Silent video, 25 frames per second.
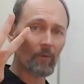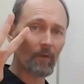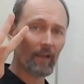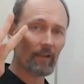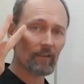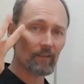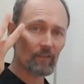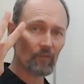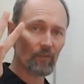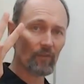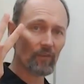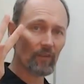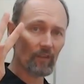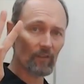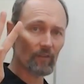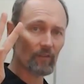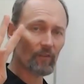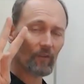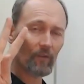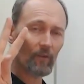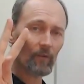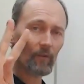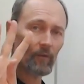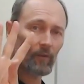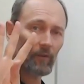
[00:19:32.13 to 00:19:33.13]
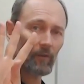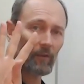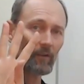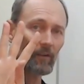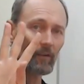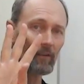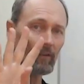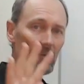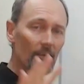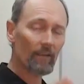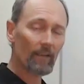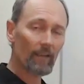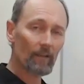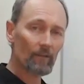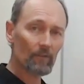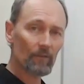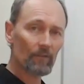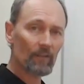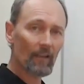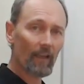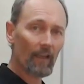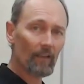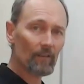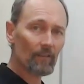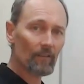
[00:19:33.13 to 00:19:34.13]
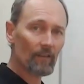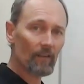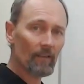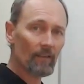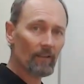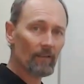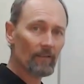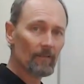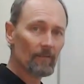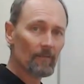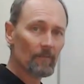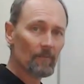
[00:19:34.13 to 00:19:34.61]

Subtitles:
at tier 2 into Daisy,